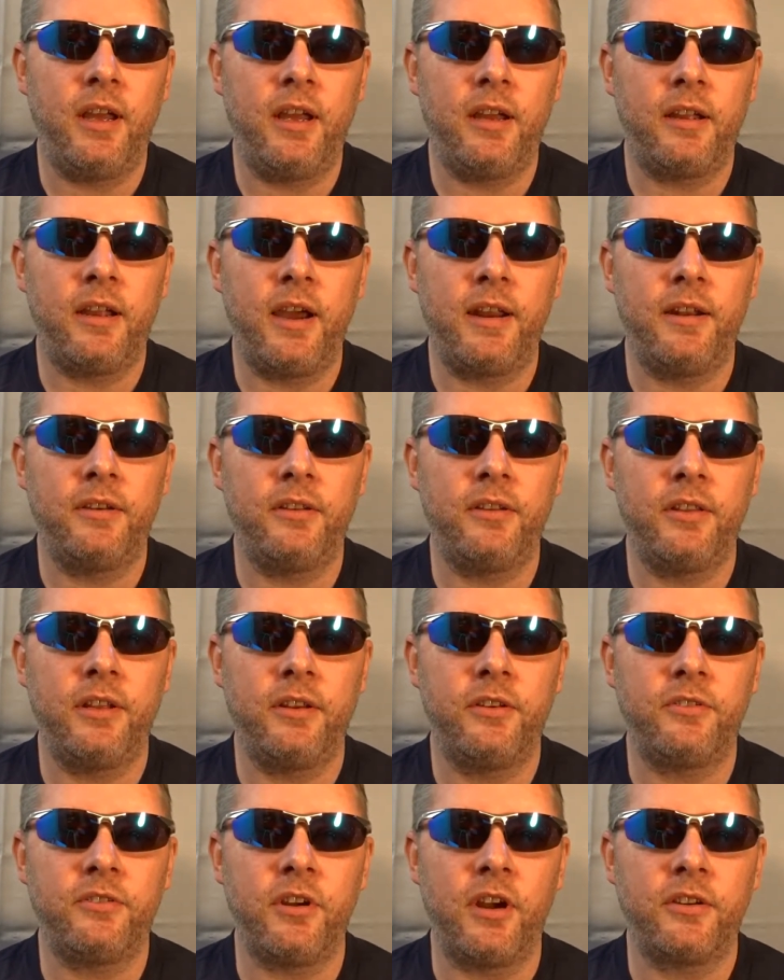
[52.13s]
got into the
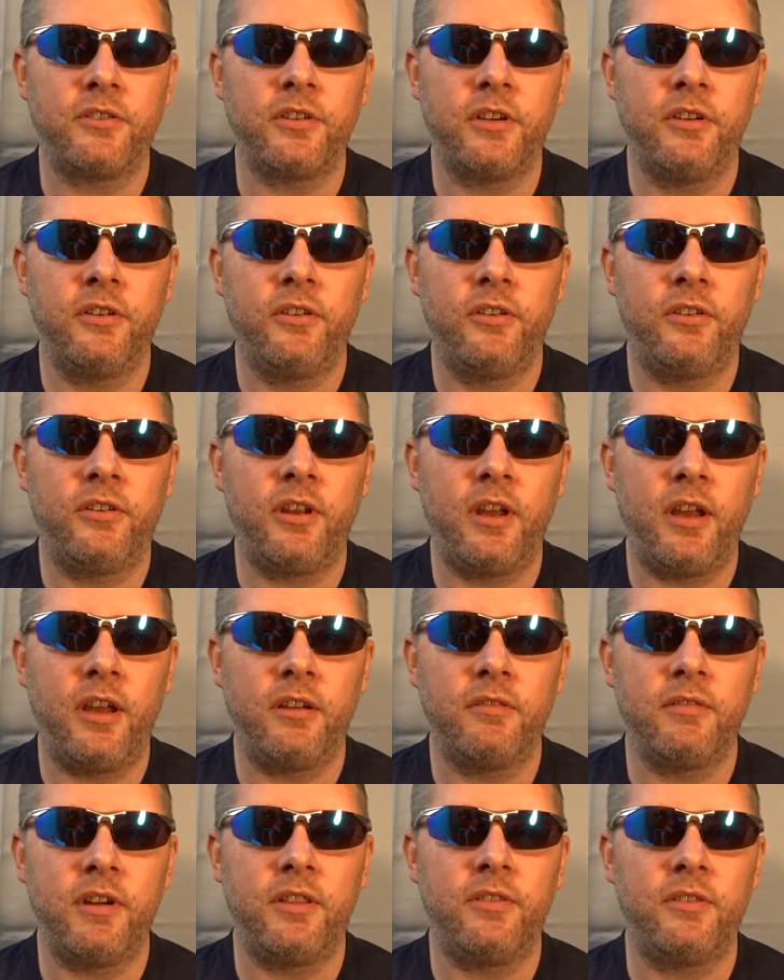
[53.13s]
instructions,
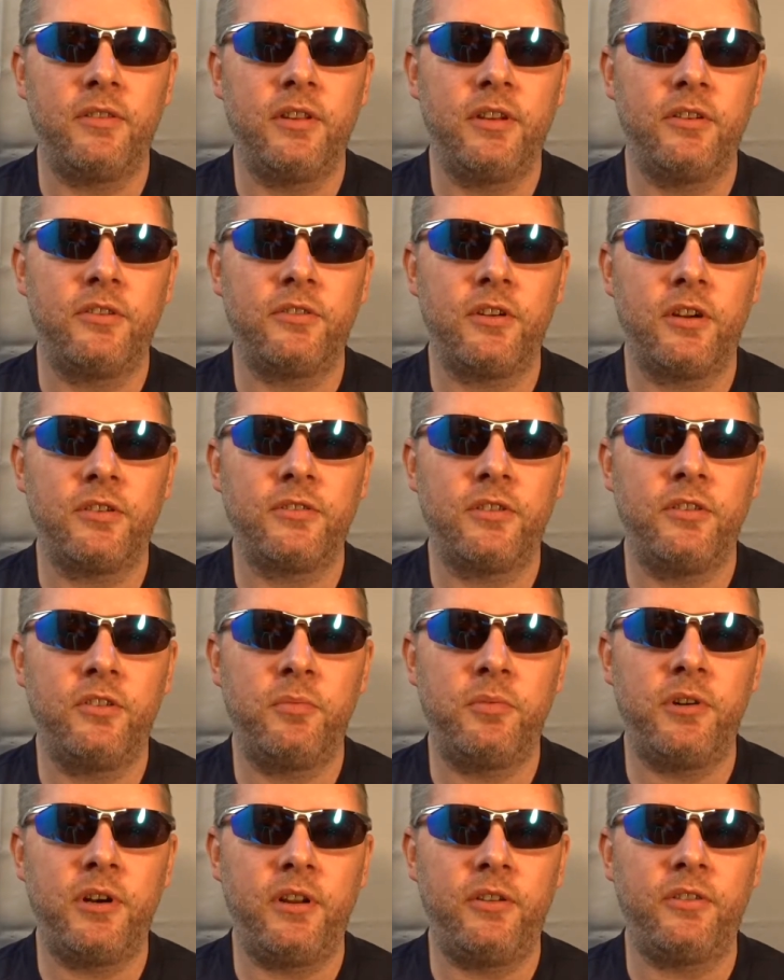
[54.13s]
read through the instructions,
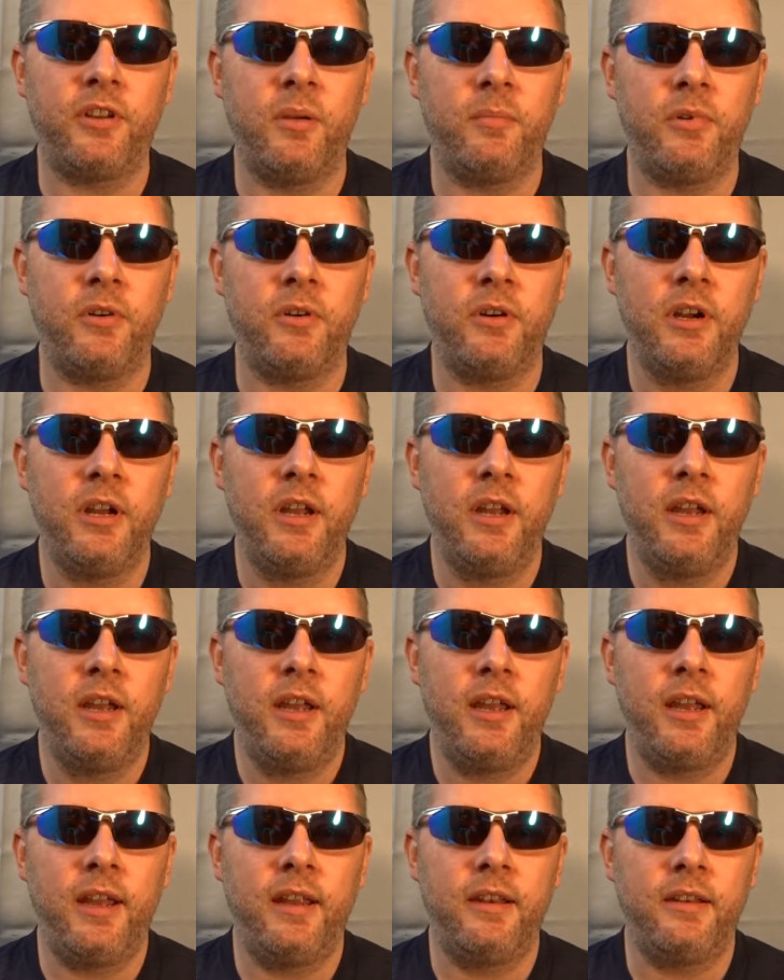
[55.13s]
pretty simple,
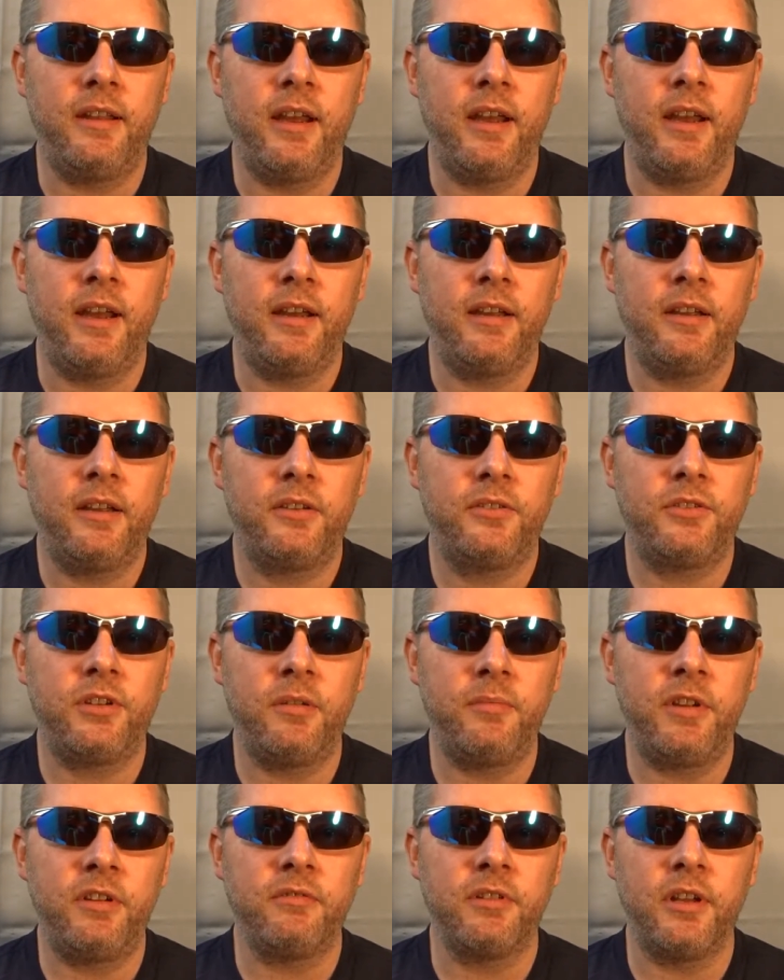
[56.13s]
and
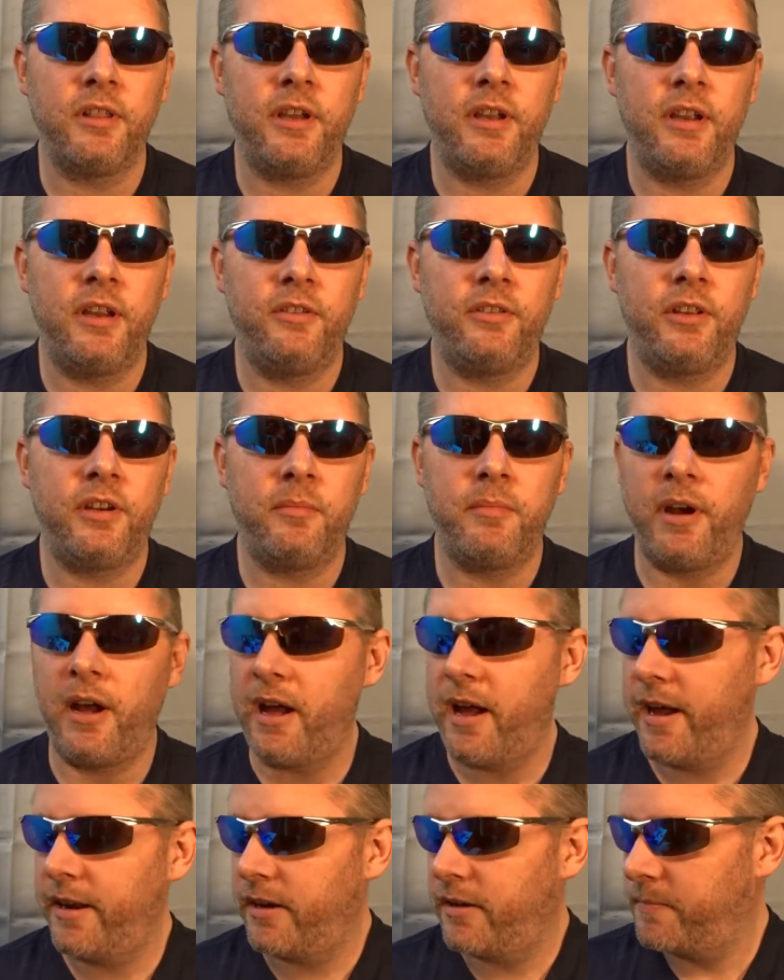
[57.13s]
should be really easy to
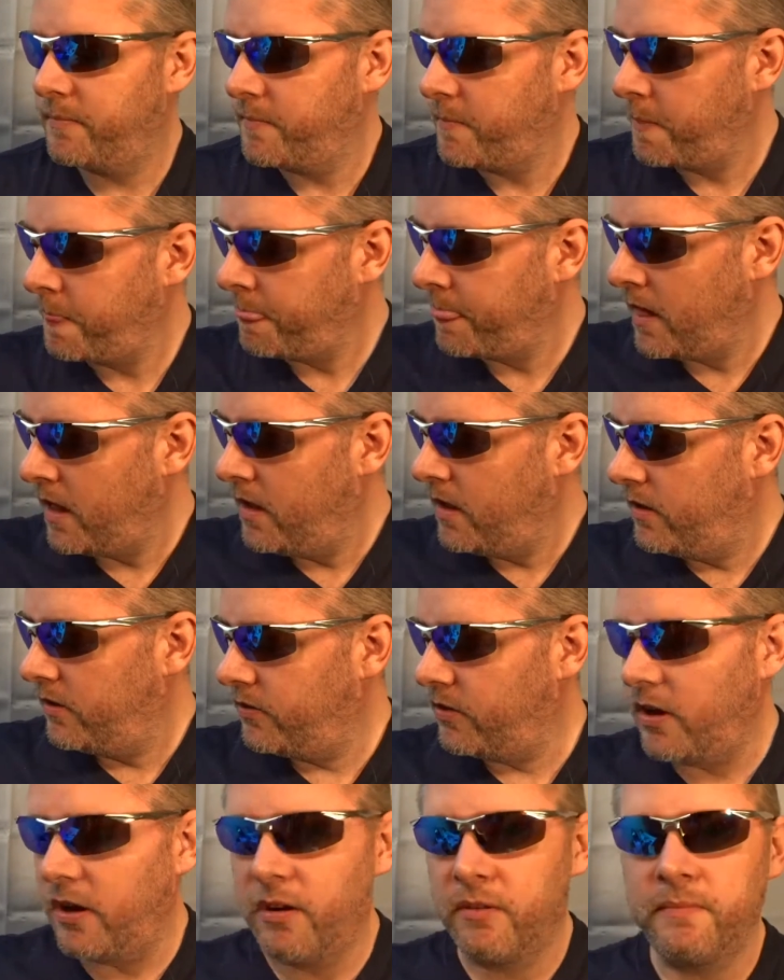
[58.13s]
bind.
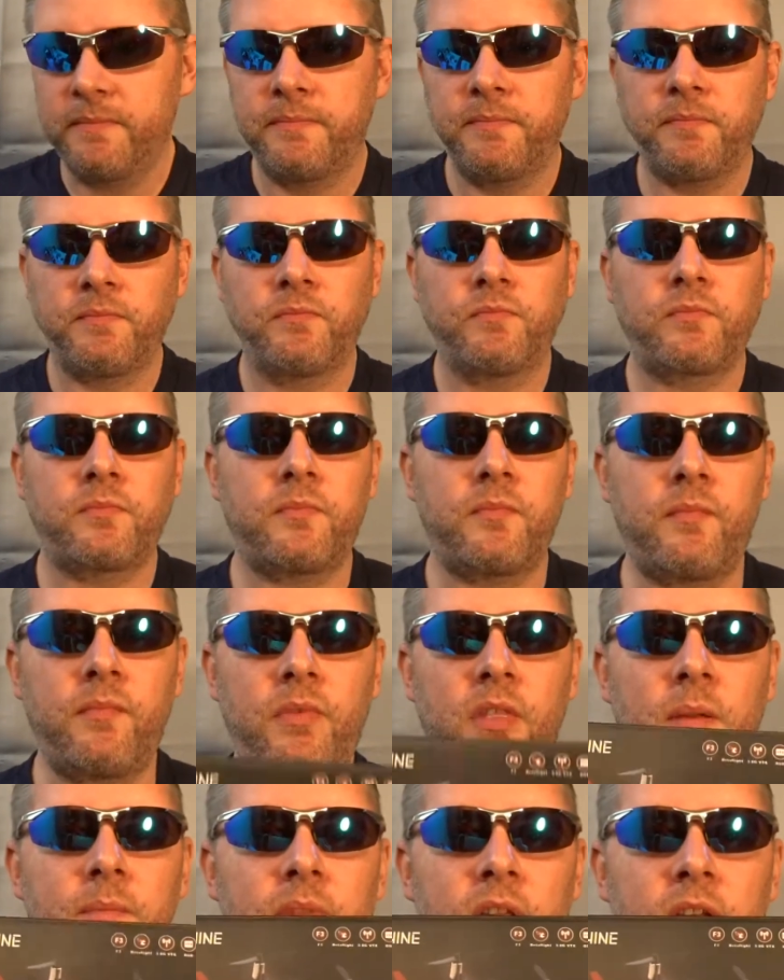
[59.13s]
So
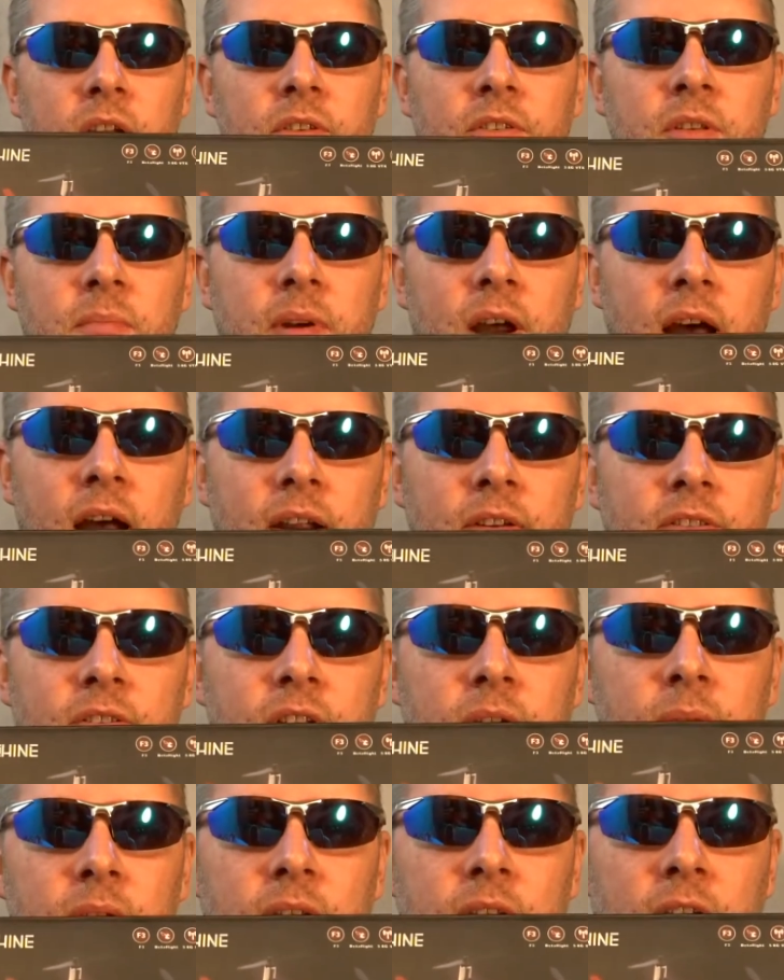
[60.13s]
here's the box
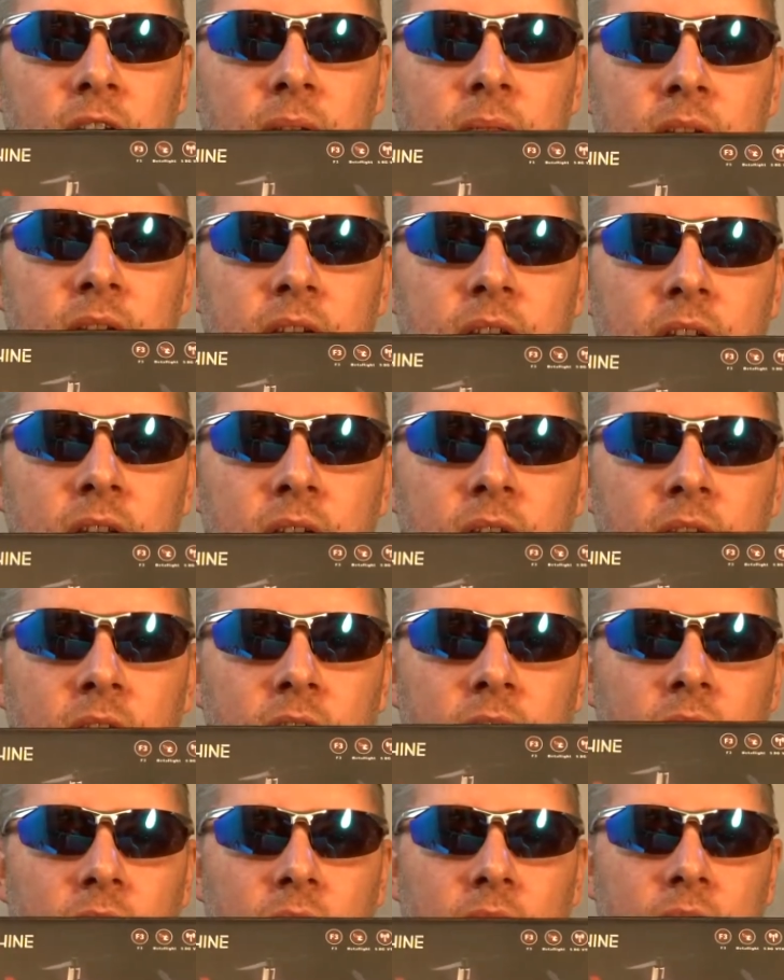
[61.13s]
that we came in.
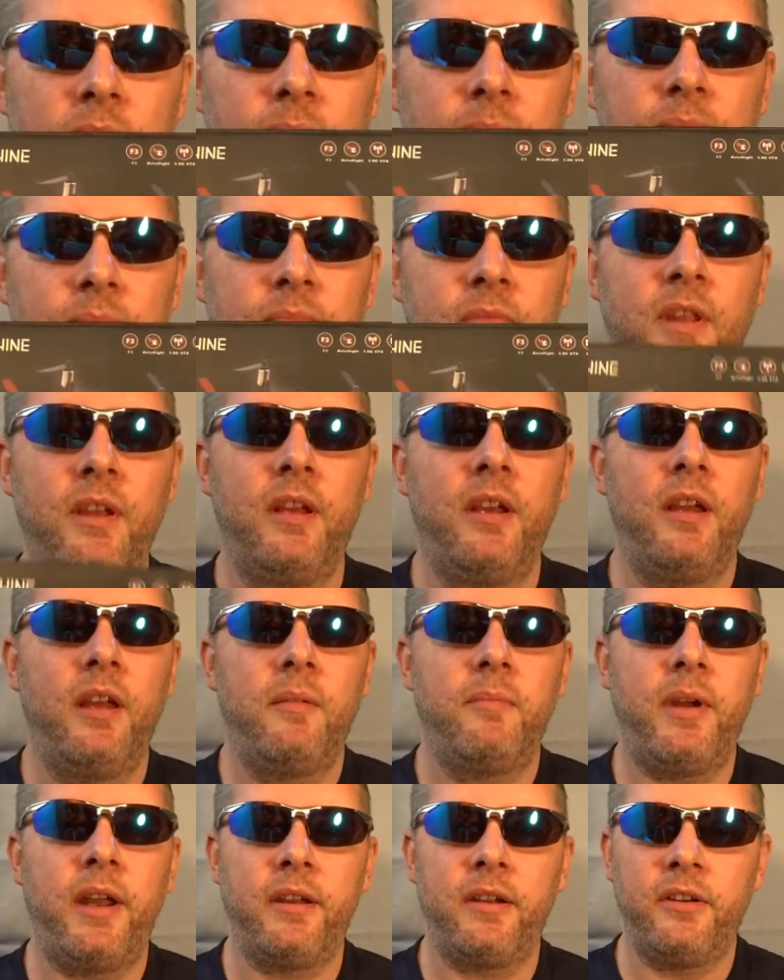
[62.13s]

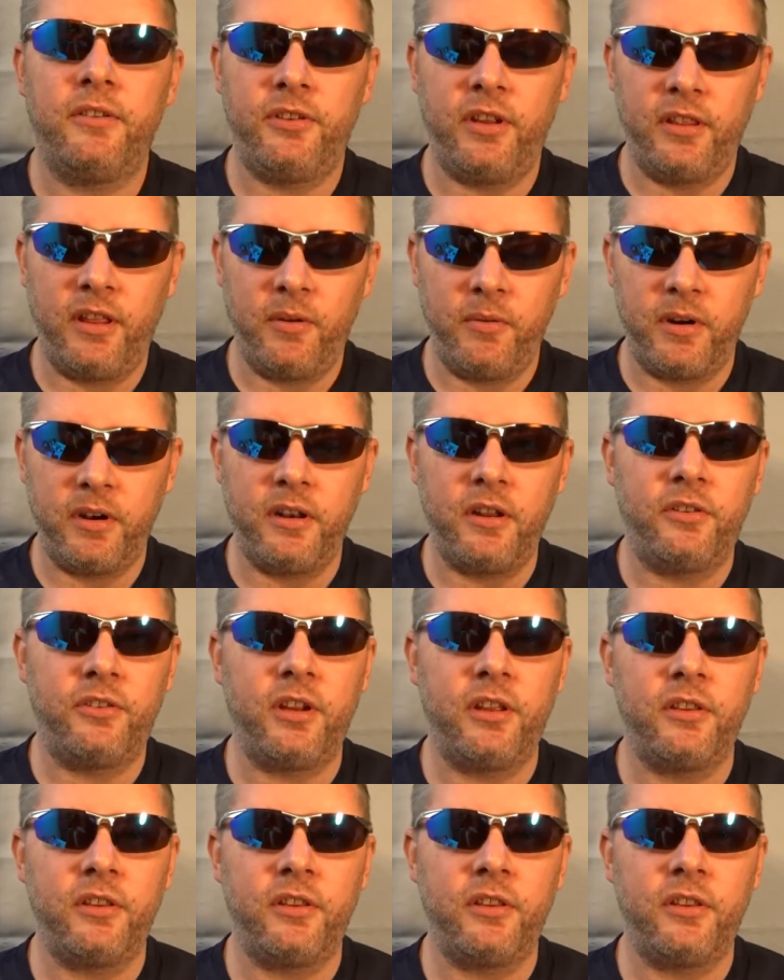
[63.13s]
Banggood said they wanted to see